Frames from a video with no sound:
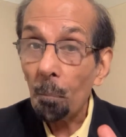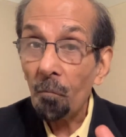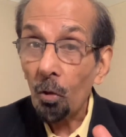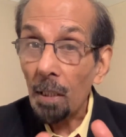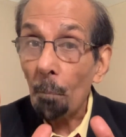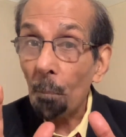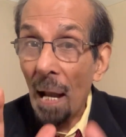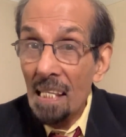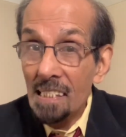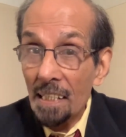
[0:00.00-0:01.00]
For the
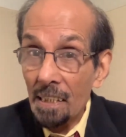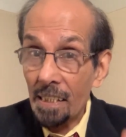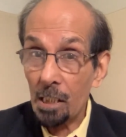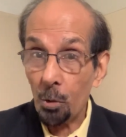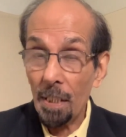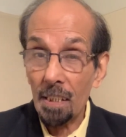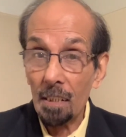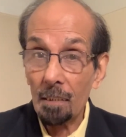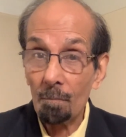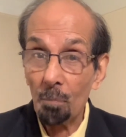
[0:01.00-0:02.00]
present
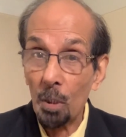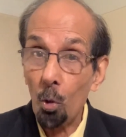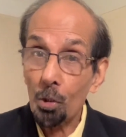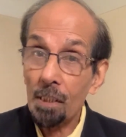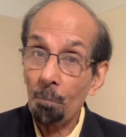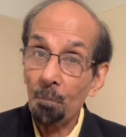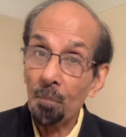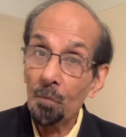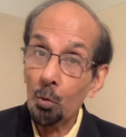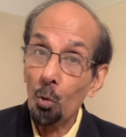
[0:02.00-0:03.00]
situation, because
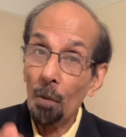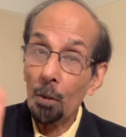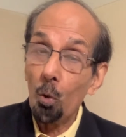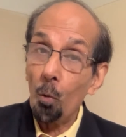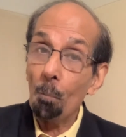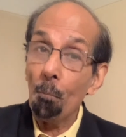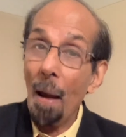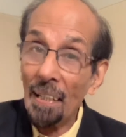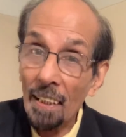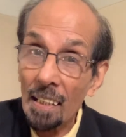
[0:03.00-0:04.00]
you will go
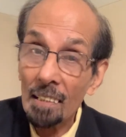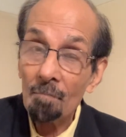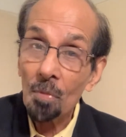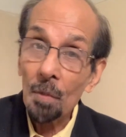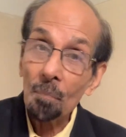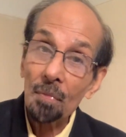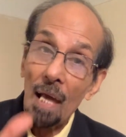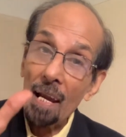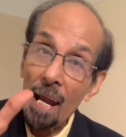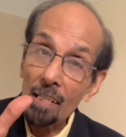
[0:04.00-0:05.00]
better, the
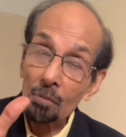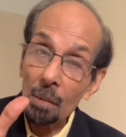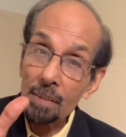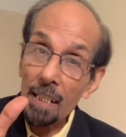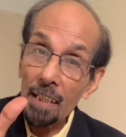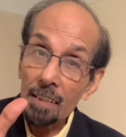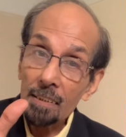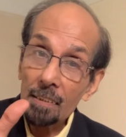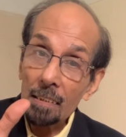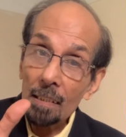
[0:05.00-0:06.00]
hands will change.
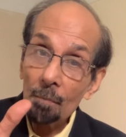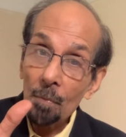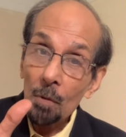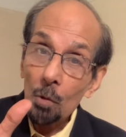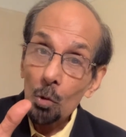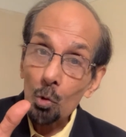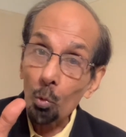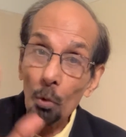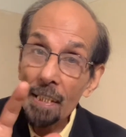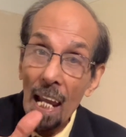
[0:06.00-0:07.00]
So
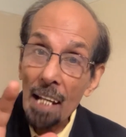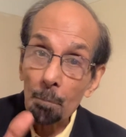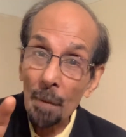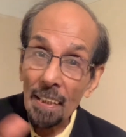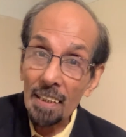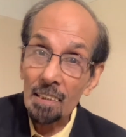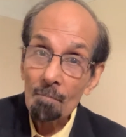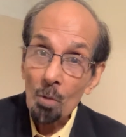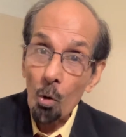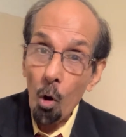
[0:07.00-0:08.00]
we can't predict
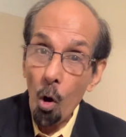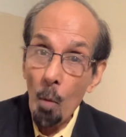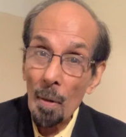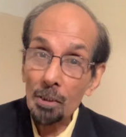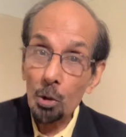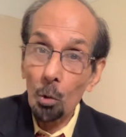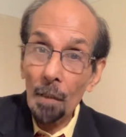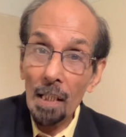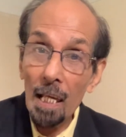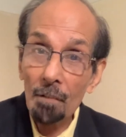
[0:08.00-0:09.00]
how much you
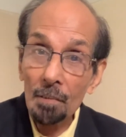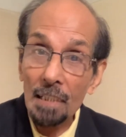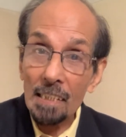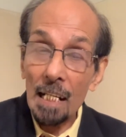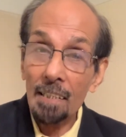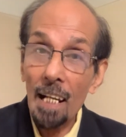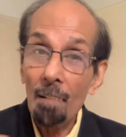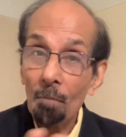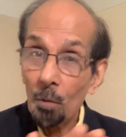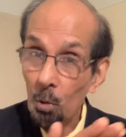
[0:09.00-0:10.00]
will live, this and that.
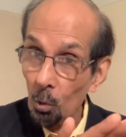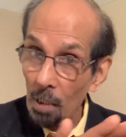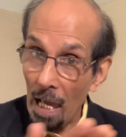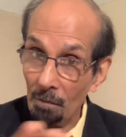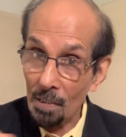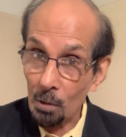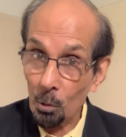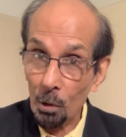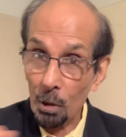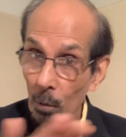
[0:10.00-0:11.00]
Your life is
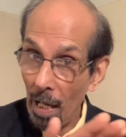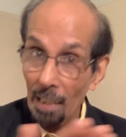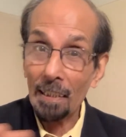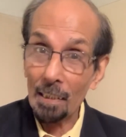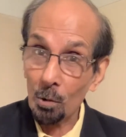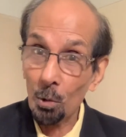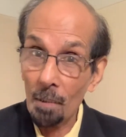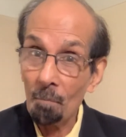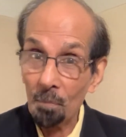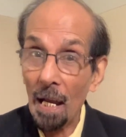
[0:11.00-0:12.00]
good, your health is good,
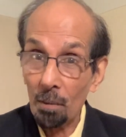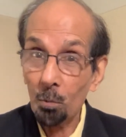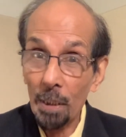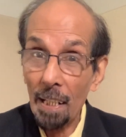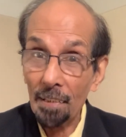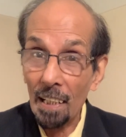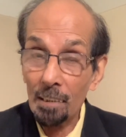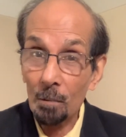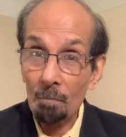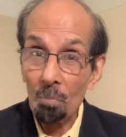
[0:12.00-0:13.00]
that we can tell
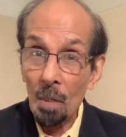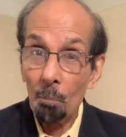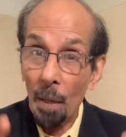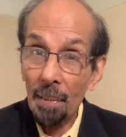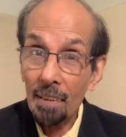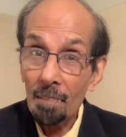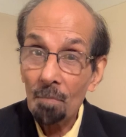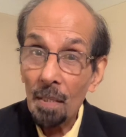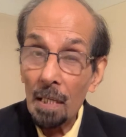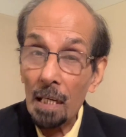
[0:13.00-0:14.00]
you. But
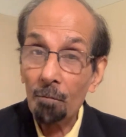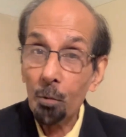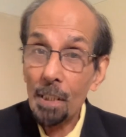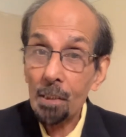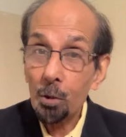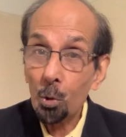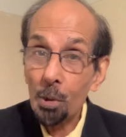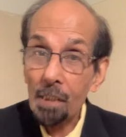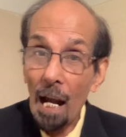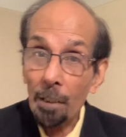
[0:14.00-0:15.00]
if you
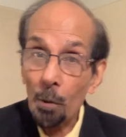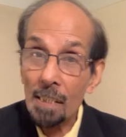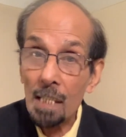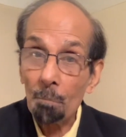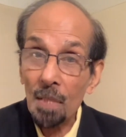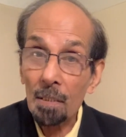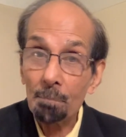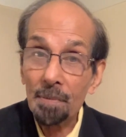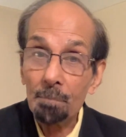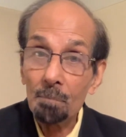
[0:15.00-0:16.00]
start doing
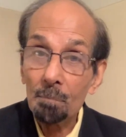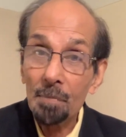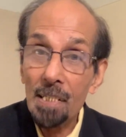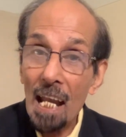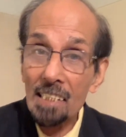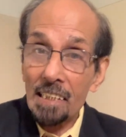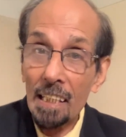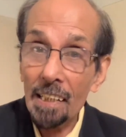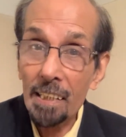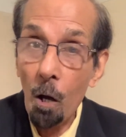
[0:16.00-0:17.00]
something
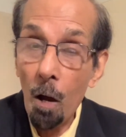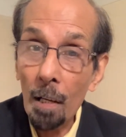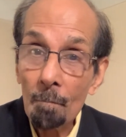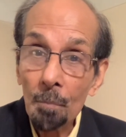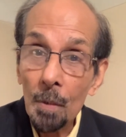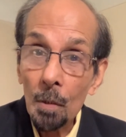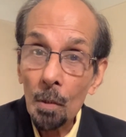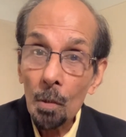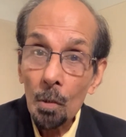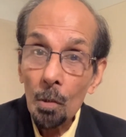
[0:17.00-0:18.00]
drastically wrong,
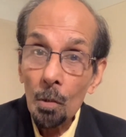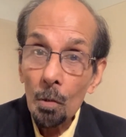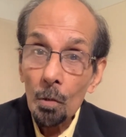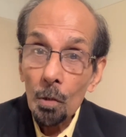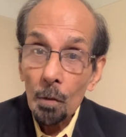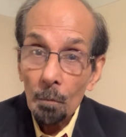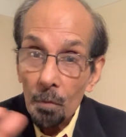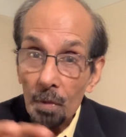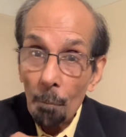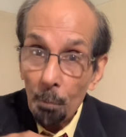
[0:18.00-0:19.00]

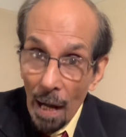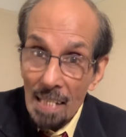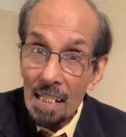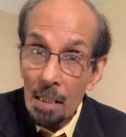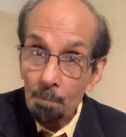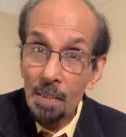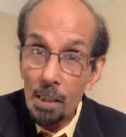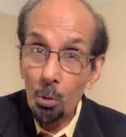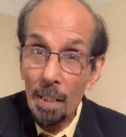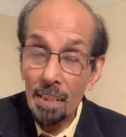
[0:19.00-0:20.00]
the present
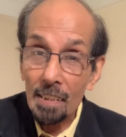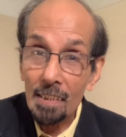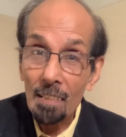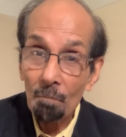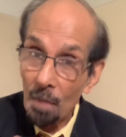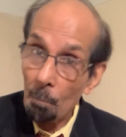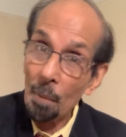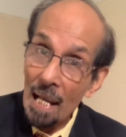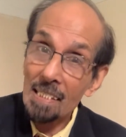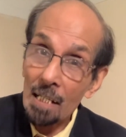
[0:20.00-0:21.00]
situations, the
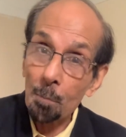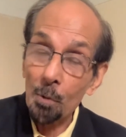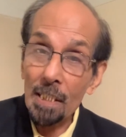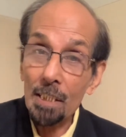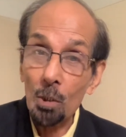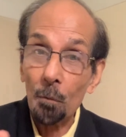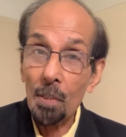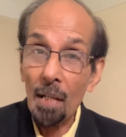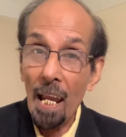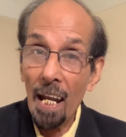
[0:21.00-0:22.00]
present position of
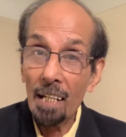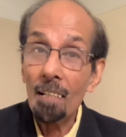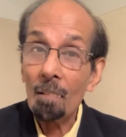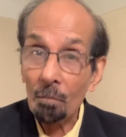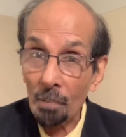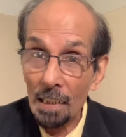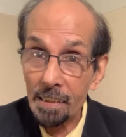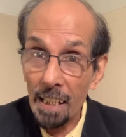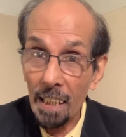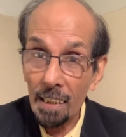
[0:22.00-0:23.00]
your hand will
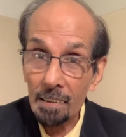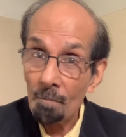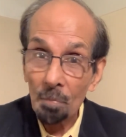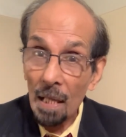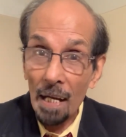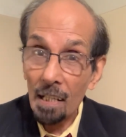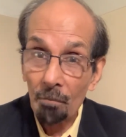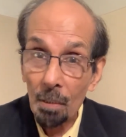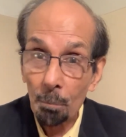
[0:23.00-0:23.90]
change and our